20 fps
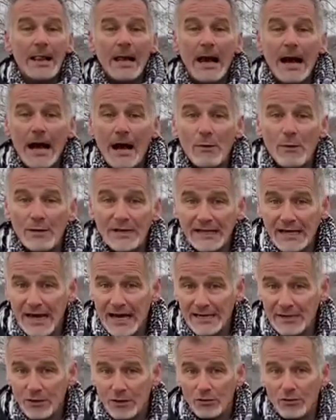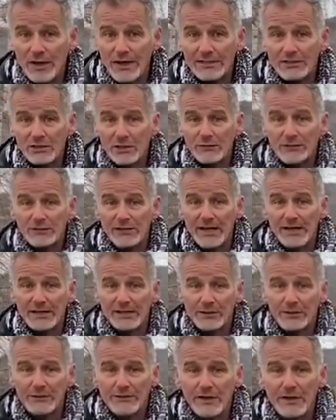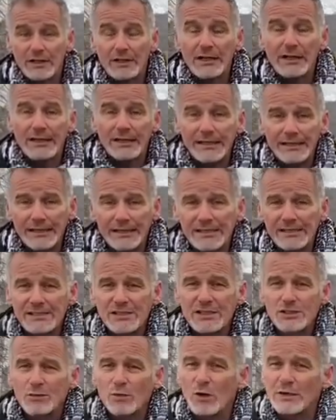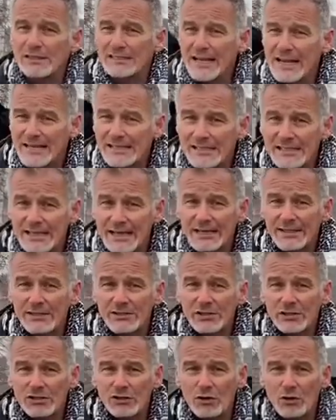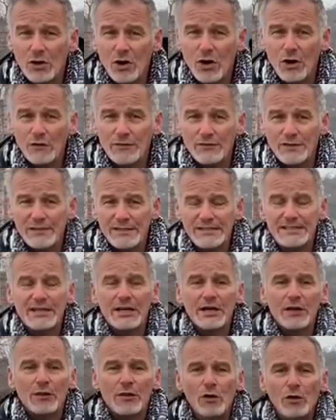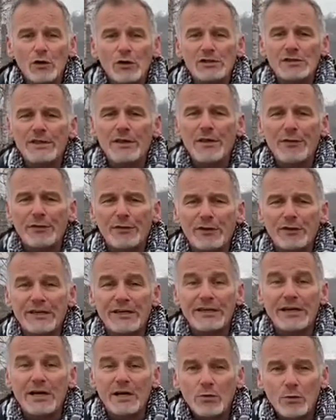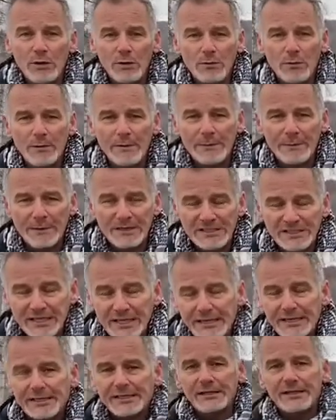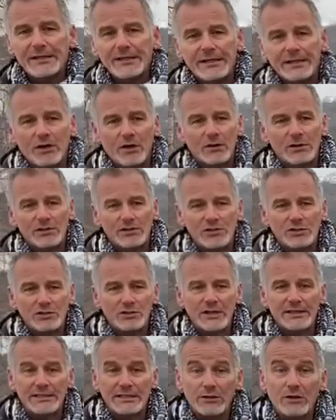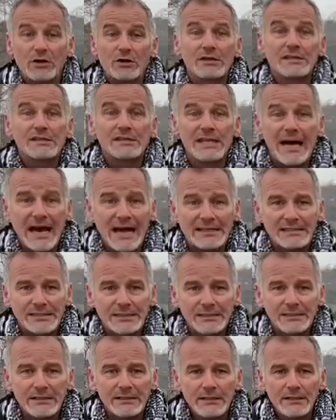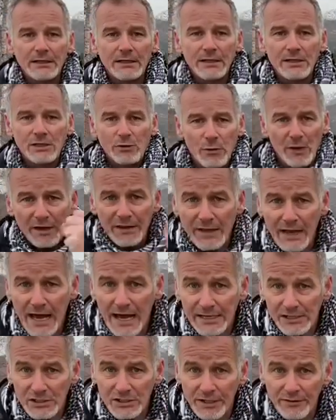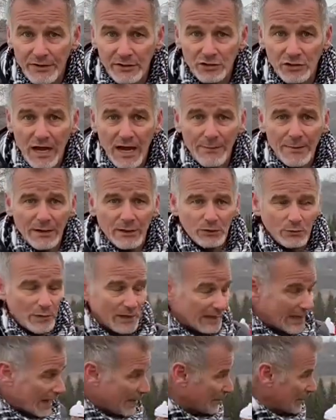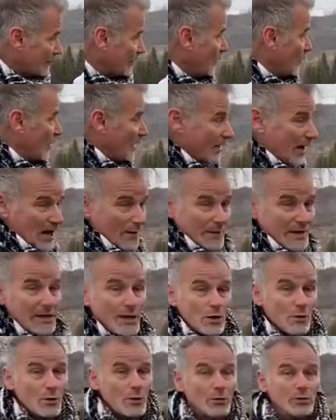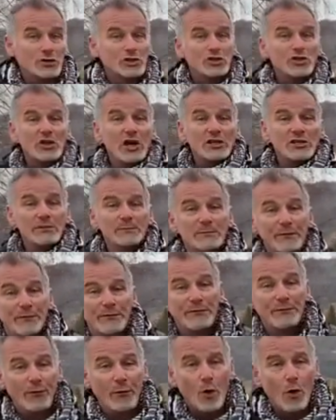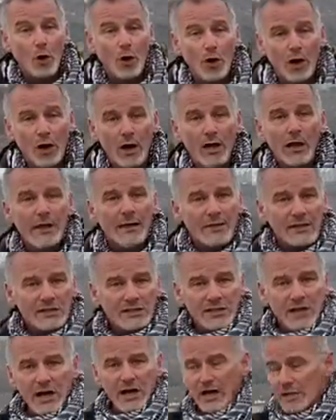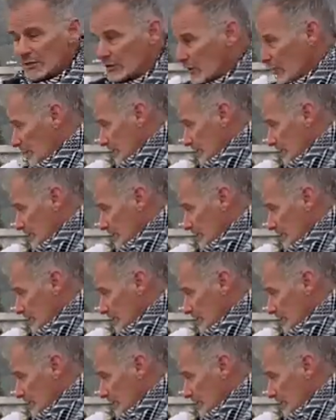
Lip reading: and we cannot write off Thierry Neuville. He is just, 10 seconds or so off the lead. Those are the 3 we will be particularly concentrating on, because that is where the action and the drama could well happen. But where are we? Well, we're just before the start of